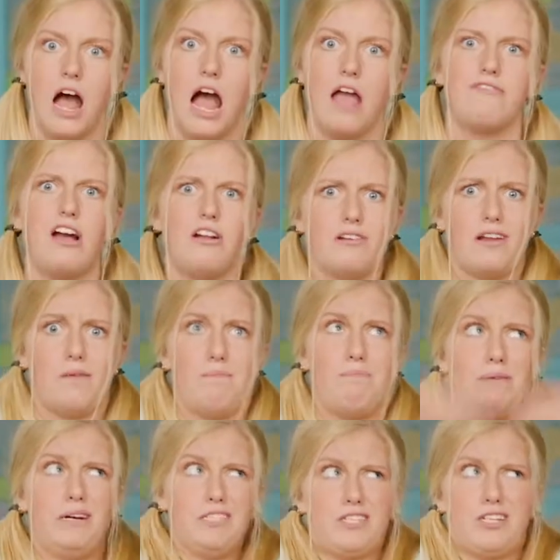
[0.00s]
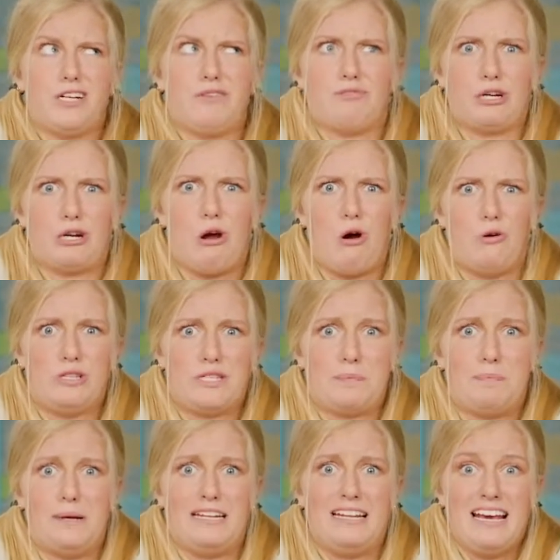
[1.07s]
I found a bunch of different coats,
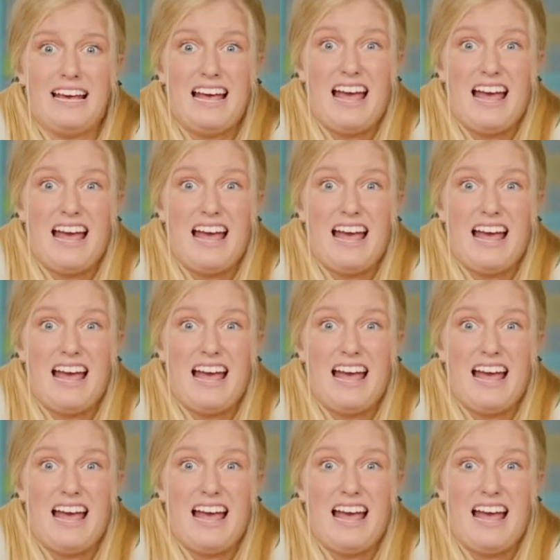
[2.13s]
but